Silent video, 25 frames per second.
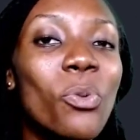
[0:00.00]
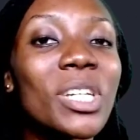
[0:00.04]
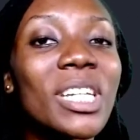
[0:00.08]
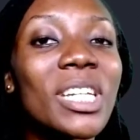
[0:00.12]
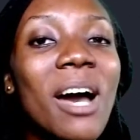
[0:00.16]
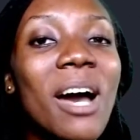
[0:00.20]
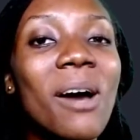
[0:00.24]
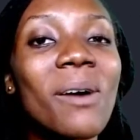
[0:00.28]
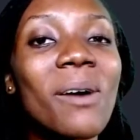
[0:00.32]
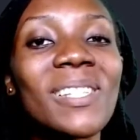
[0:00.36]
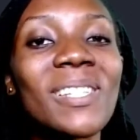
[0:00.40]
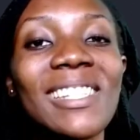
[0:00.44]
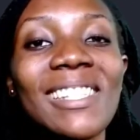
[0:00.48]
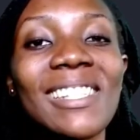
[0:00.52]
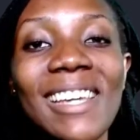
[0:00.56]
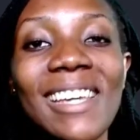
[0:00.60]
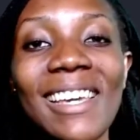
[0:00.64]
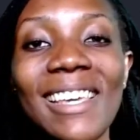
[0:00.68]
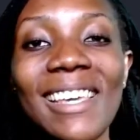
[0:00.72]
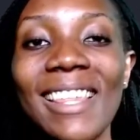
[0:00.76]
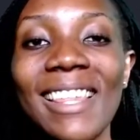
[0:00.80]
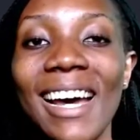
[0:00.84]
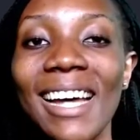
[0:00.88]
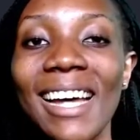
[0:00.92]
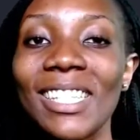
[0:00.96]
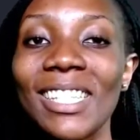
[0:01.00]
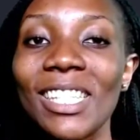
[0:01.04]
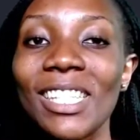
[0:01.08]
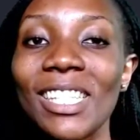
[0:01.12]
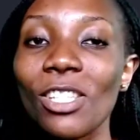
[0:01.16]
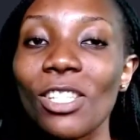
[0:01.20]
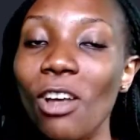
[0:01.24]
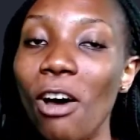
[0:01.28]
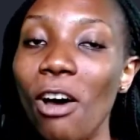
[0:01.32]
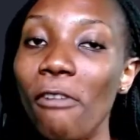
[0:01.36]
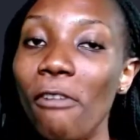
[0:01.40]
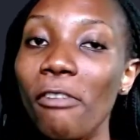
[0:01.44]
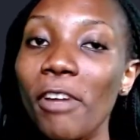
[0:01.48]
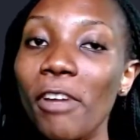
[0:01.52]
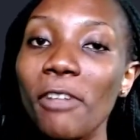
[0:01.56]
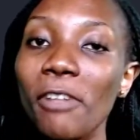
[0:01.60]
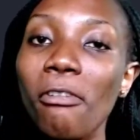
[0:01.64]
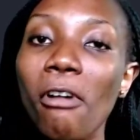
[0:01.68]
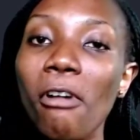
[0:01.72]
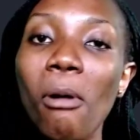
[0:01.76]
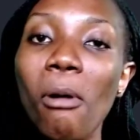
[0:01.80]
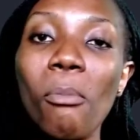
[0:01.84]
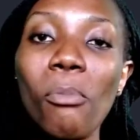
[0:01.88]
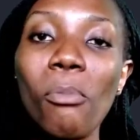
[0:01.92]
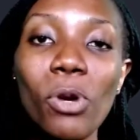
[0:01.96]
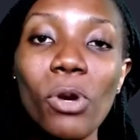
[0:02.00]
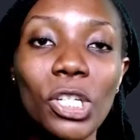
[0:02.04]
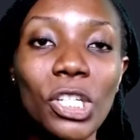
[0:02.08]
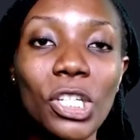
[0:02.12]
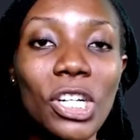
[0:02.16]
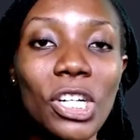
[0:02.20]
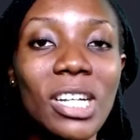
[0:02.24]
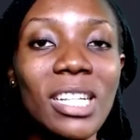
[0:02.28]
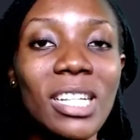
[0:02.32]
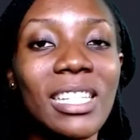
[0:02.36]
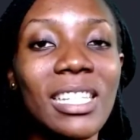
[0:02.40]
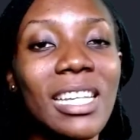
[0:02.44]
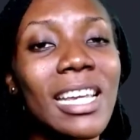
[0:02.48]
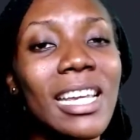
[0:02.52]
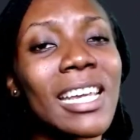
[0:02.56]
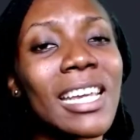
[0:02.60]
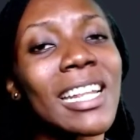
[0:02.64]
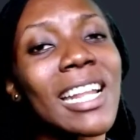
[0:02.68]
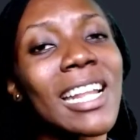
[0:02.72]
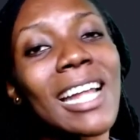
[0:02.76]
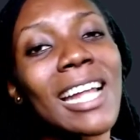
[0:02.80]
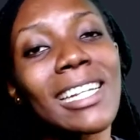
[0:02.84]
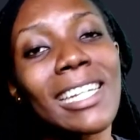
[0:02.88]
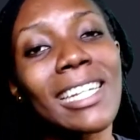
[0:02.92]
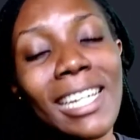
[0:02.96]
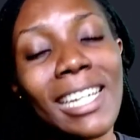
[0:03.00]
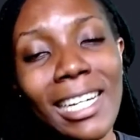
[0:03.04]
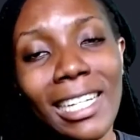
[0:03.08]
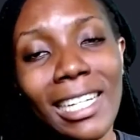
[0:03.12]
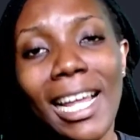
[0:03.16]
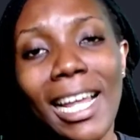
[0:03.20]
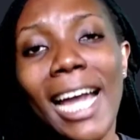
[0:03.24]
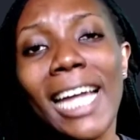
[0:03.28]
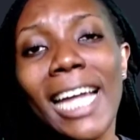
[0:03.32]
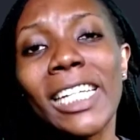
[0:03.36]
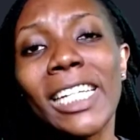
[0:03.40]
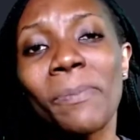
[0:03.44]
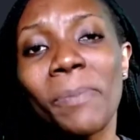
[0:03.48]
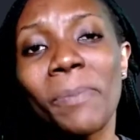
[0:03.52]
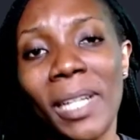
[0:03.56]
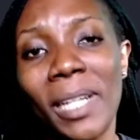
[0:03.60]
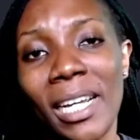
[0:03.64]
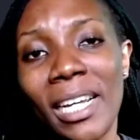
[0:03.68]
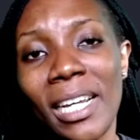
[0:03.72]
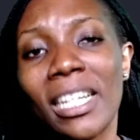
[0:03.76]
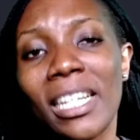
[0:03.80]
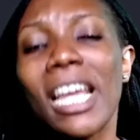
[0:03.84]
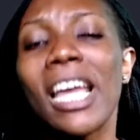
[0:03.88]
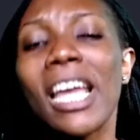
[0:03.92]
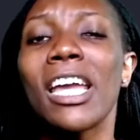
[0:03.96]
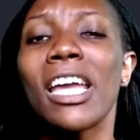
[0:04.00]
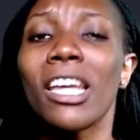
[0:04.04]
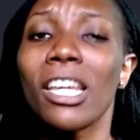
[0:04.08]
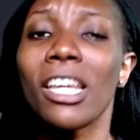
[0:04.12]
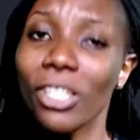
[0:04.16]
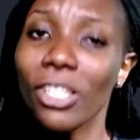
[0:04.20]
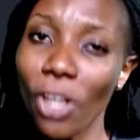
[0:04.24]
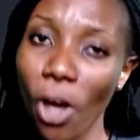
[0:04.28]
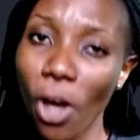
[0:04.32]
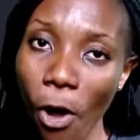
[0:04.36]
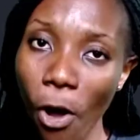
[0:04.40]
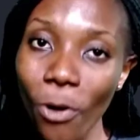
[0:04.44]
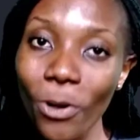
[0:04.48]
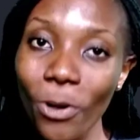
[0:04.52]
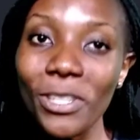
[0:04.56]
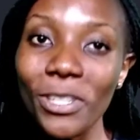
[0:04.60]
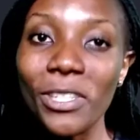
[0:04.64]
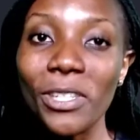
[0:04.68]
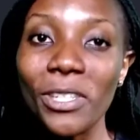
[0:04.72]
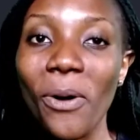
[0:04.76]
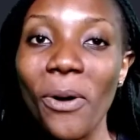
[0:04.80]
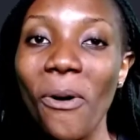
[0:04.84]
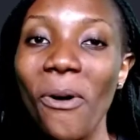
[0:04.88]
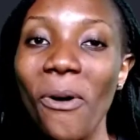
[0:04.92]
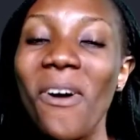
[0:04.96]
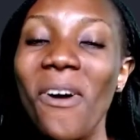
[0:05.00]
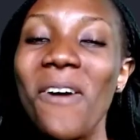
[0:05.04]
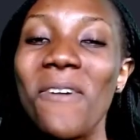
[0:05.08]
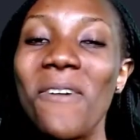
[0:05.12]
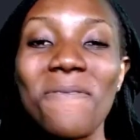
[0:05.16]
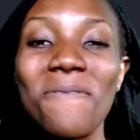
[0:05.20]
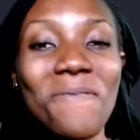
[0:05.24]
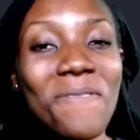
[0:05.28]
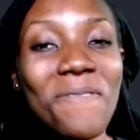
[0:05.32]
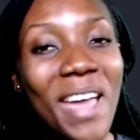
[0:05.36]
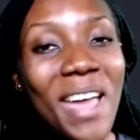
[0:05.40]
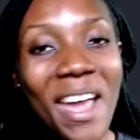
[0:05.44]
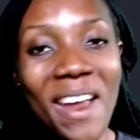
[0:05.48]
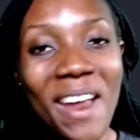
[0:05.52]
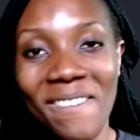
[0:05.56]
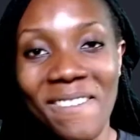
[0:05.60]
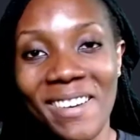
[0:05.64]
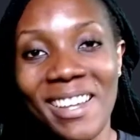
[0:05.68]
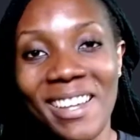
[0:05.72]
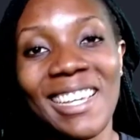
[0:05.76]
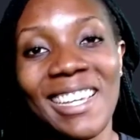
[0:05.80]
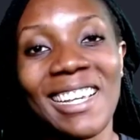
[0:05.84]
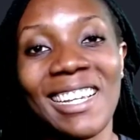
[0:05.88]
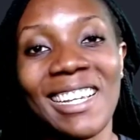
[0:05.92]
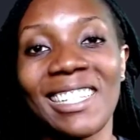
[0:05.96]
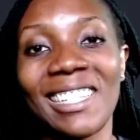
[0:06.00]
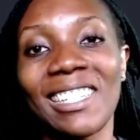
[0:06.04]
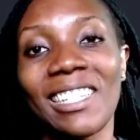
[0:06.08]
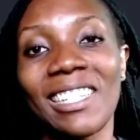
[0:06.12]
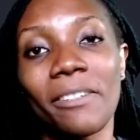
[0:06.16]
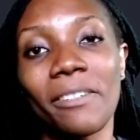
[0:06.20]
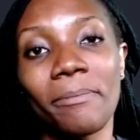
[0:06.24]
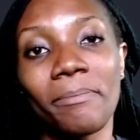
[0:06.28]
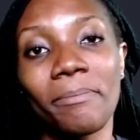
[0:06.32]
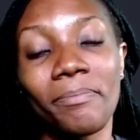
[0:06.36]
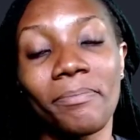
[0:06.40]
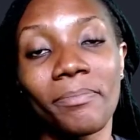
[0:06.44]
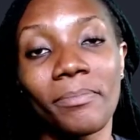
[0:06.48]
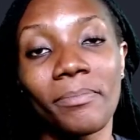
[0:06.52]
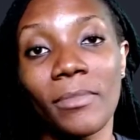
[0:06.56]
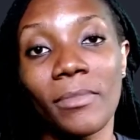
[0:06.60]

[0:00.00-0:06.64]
We shall see that solving for motions in an inclined plane is also very easy.